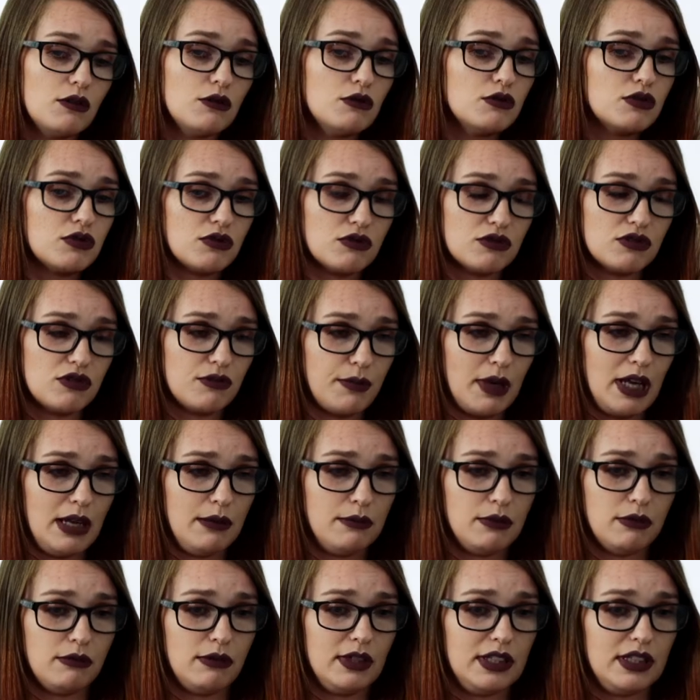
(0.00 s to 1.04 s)
all sorts of
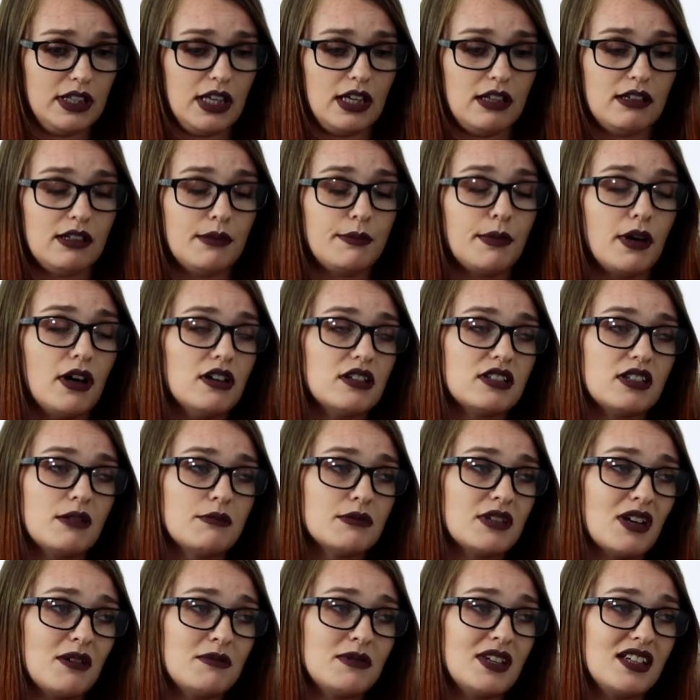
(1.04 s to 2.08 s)
people in there in the past.
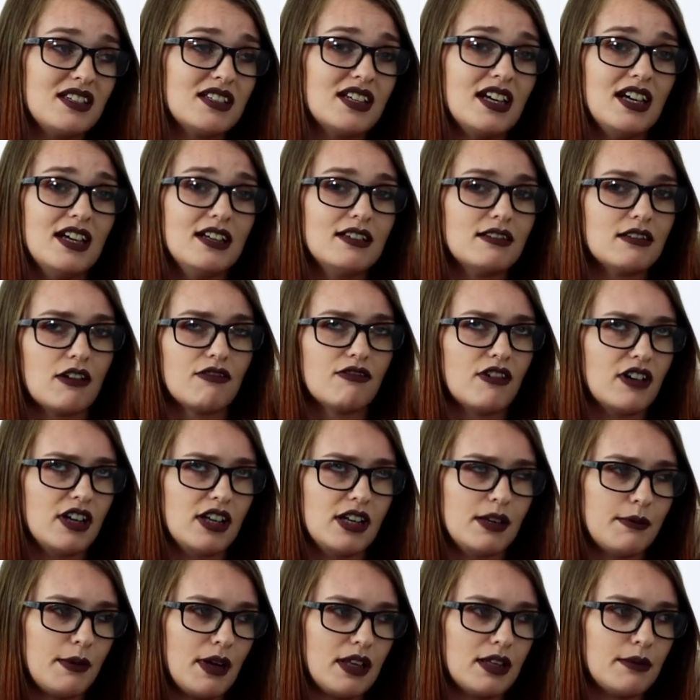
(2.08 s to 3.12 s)
Sometimes there's kids like
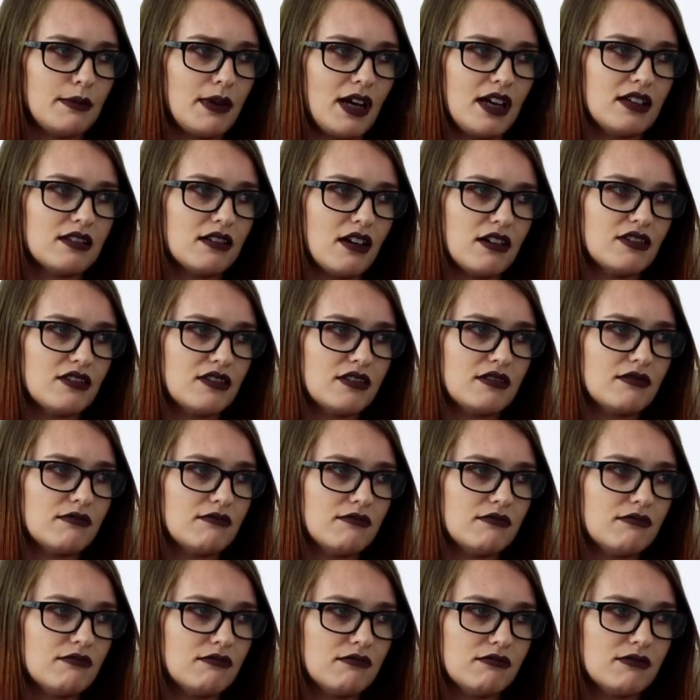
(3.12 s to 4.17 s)
running about the place, like just.
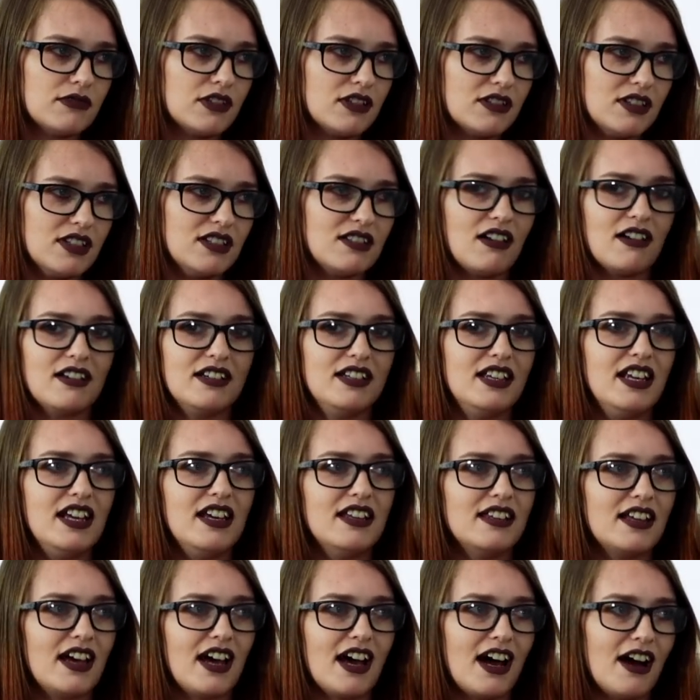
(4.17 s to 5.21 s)
Because it's like
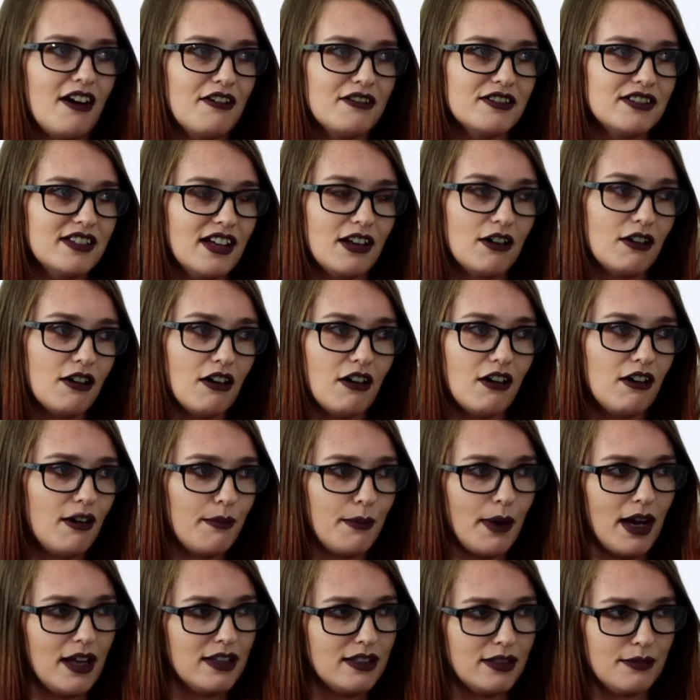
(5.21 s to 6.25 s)
near their house, and they're like, "Oh,
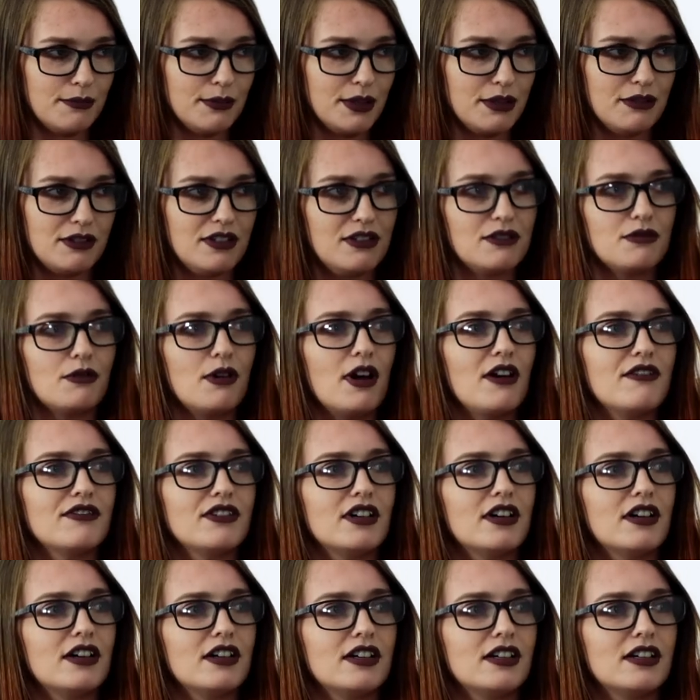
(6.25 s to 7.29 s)
abandoned buildings,
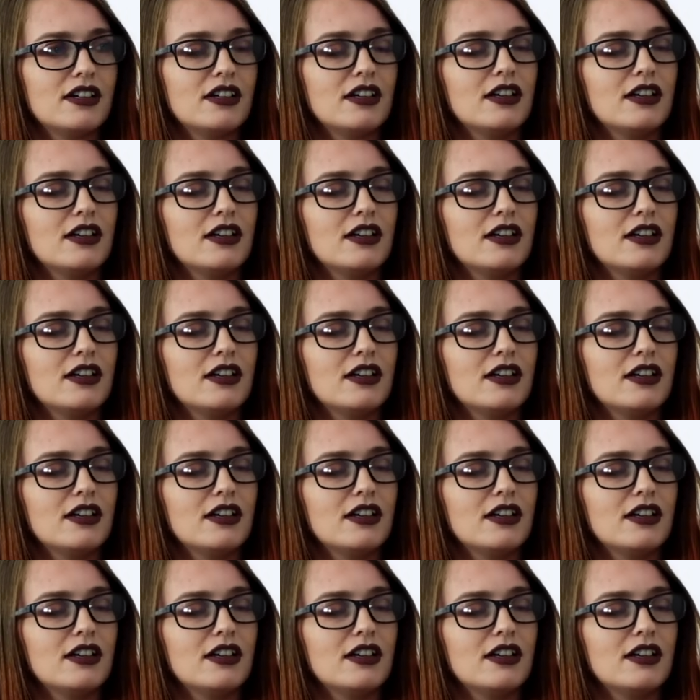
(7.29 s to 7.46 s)
whatever."